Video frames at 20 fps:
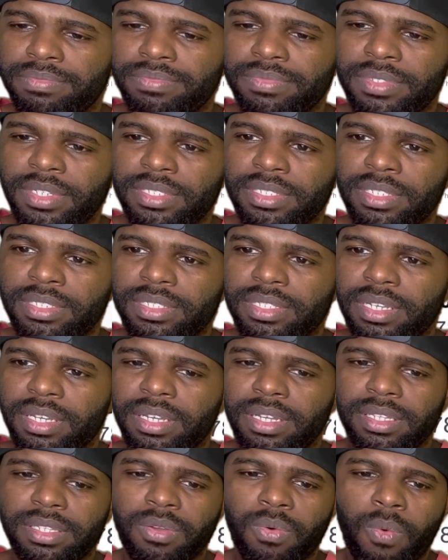This is
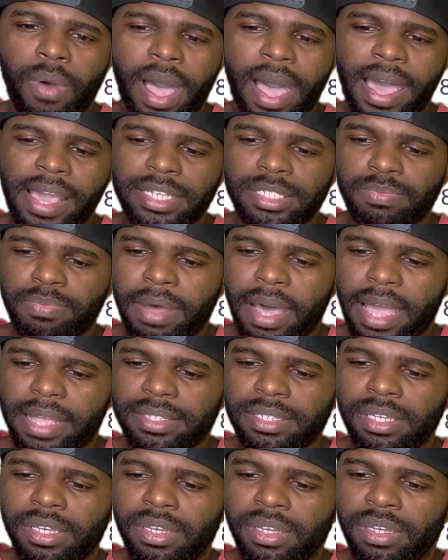the Wise
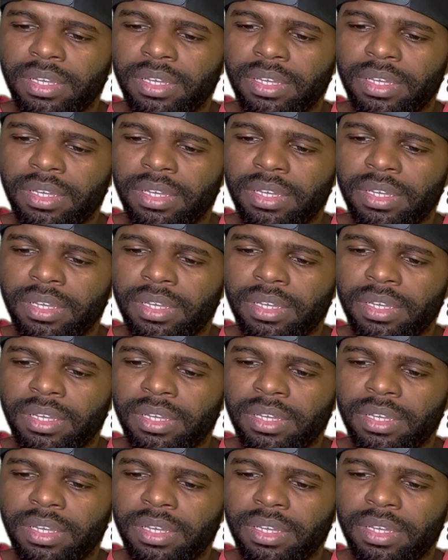bot.